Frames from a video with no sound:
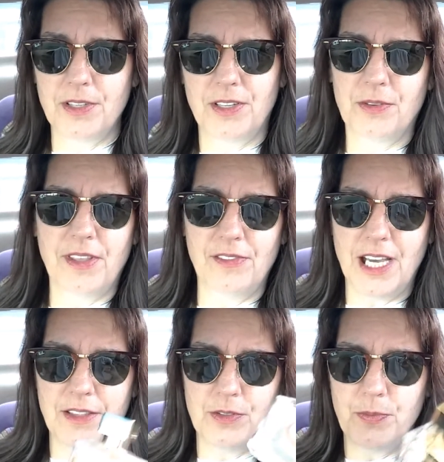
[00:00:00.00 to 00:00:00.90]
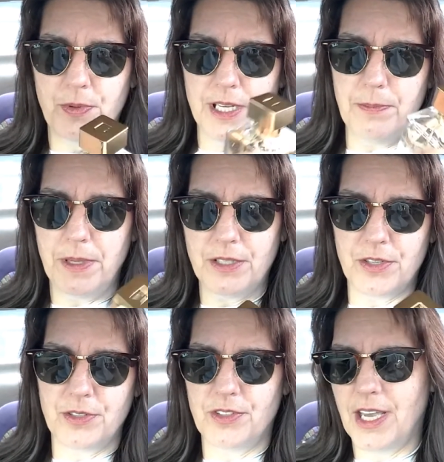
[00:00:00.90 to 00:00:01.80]
You know, they've got those pretty
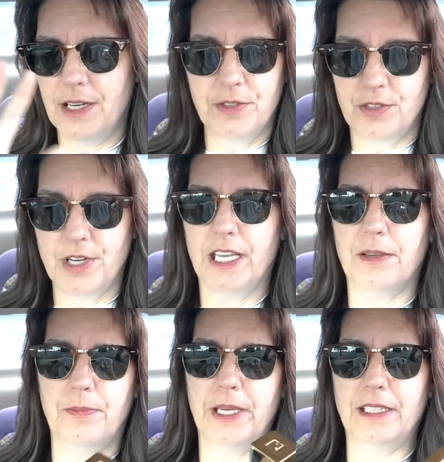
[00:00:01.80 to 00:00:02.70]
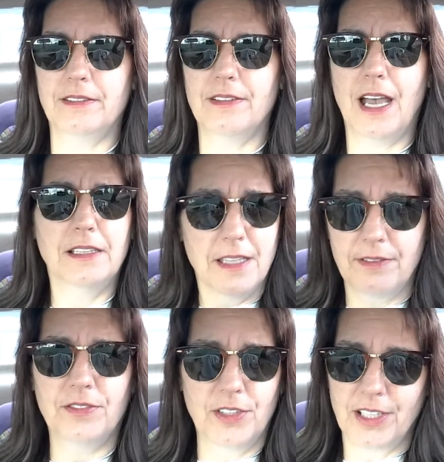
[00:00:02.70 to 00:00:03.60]
pictures. I don't drink, but I
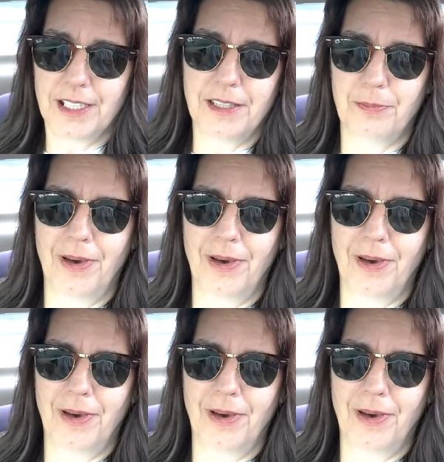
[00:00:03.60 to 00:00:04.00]
love looking at the